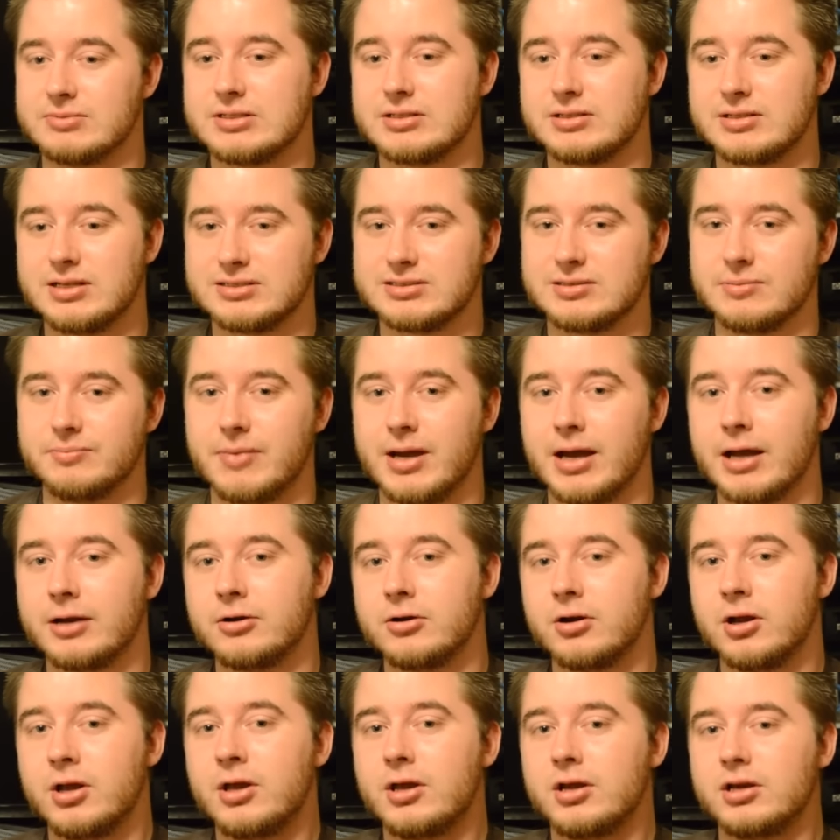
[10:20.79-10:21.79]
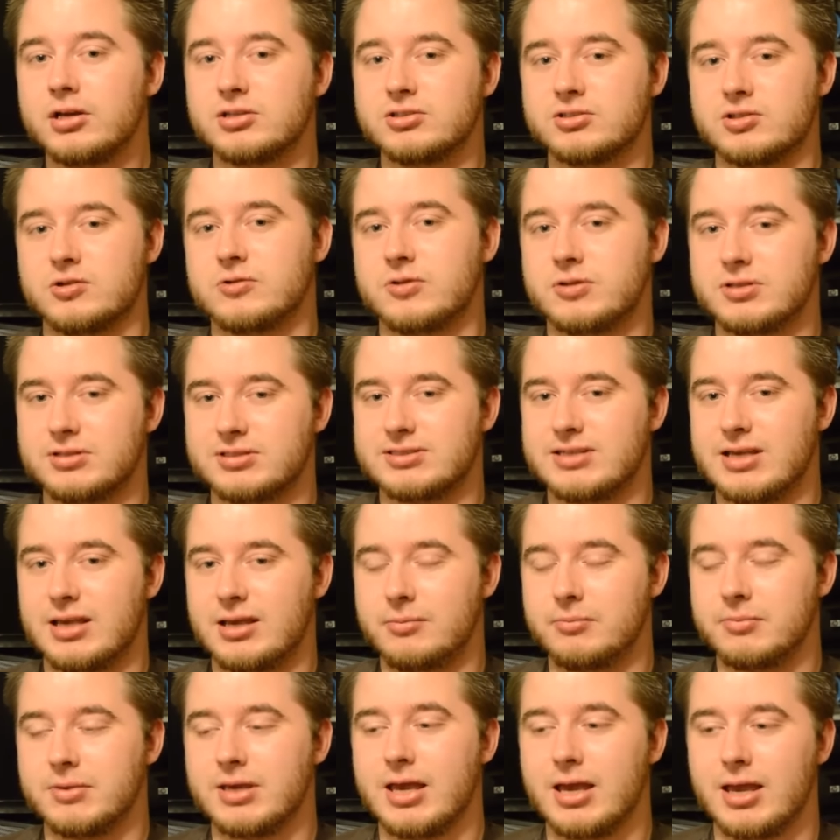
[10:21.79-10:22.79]
It doesn't matter because they're the
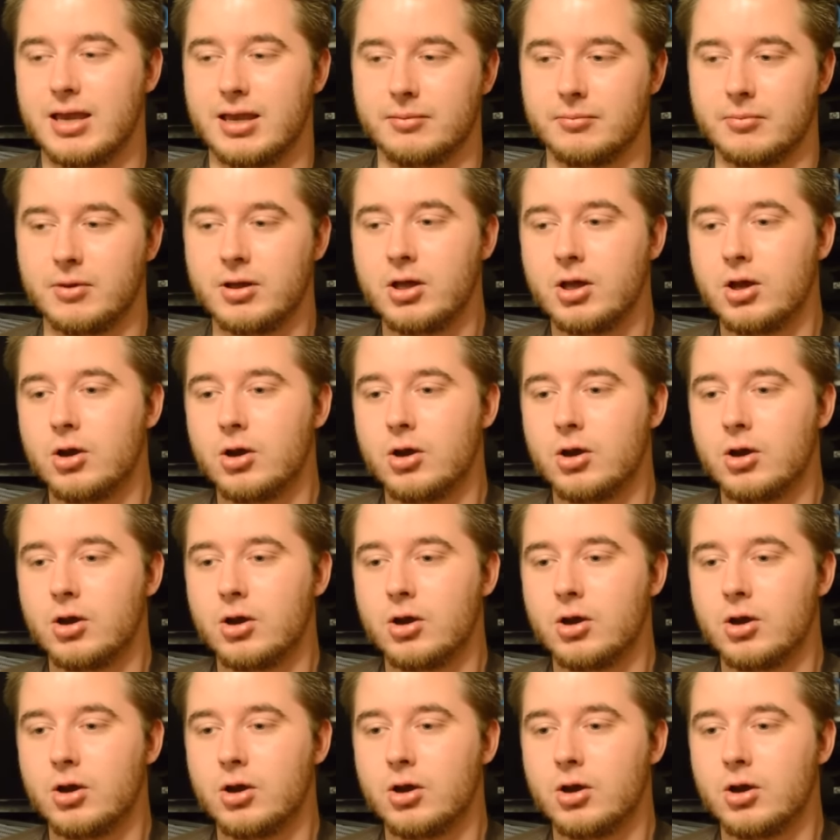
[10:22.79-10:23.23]
same game.